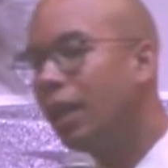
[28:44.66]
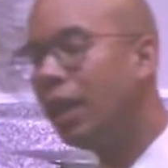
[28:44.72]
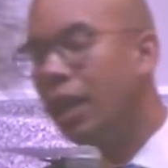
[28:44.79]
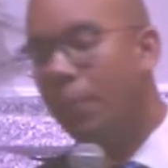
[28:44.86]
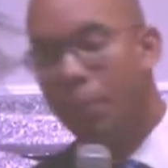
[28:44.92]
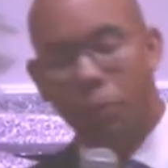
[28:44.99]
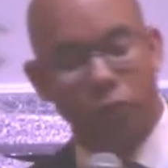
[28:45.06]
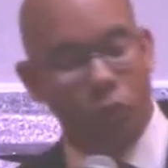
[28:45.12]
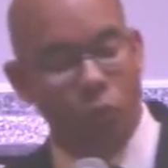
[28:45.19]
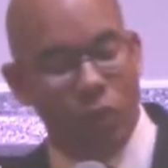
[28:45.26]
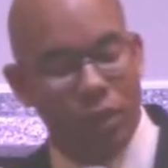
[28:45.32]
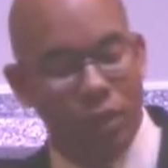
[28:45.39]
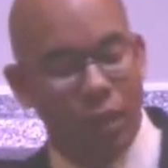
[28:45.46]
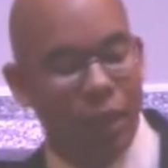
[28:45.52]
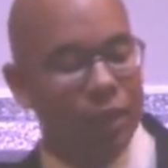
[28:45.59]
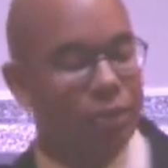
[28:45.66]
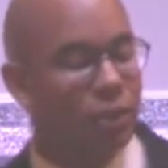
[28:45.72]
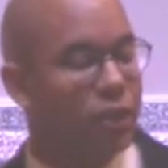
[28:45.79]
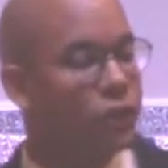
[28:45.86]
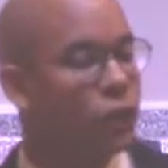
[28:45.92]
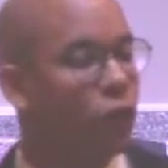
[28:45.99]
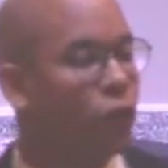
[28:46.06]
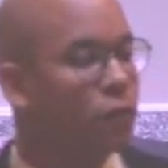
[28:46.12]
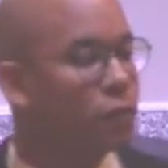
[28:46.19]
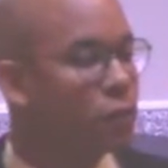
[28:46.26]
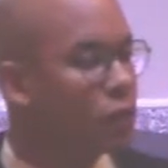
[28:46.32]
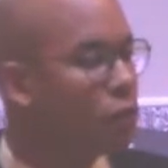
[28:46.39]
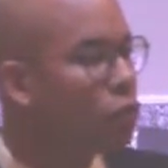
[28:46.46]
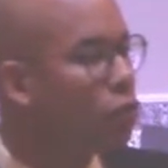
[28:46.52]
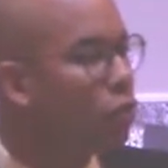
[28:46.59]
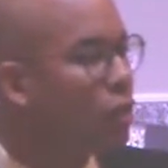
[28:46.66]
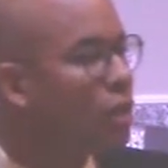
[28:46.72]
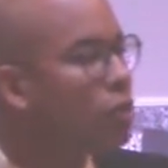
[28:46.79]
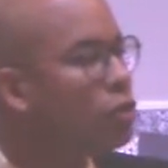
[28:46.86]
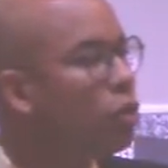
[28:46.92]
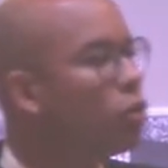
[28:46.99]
But when God transforms you, it's not